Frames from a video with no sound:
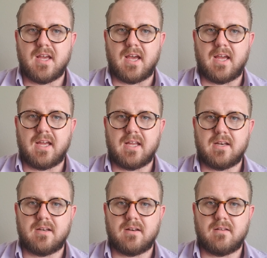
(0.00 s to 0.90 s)

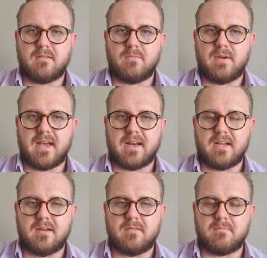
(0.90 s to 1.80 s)
and we had
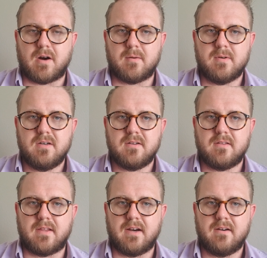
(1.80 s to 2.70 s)
a barber
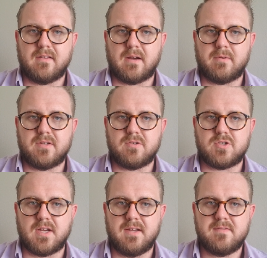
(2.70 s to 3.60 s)
there that would do
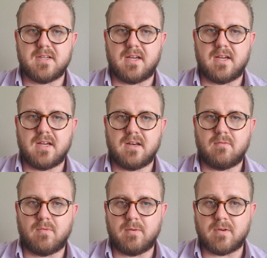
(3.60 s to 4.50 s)
shaves, and
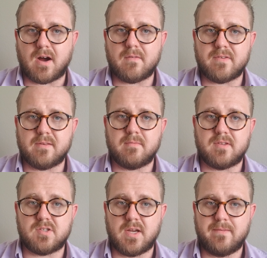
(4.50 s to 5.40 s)
we would offer them
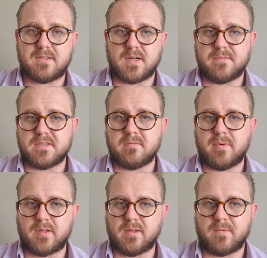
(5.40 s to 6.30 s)
the shaving service,
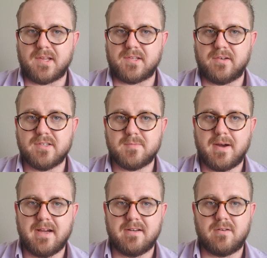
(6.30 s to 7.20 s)
book them right there on the
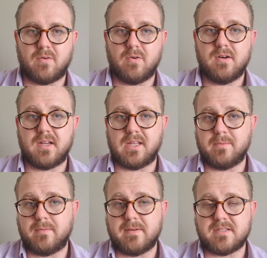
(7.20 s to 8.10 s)
spot, or give
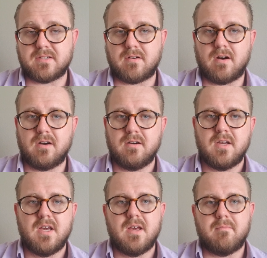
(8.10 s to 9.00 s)
them a business card.
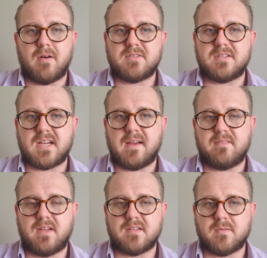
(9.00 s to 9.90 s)
Most of the time, if
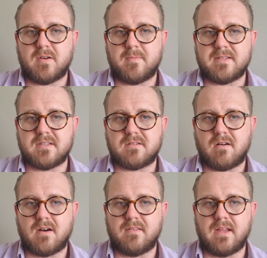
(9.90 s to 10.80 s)
you give someone your business
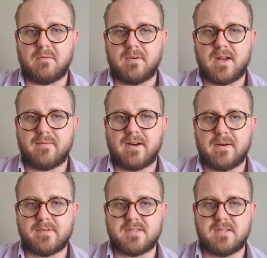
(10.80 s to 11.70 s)
card, they will never
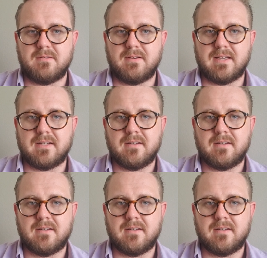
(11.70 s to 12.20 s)
ever see you again.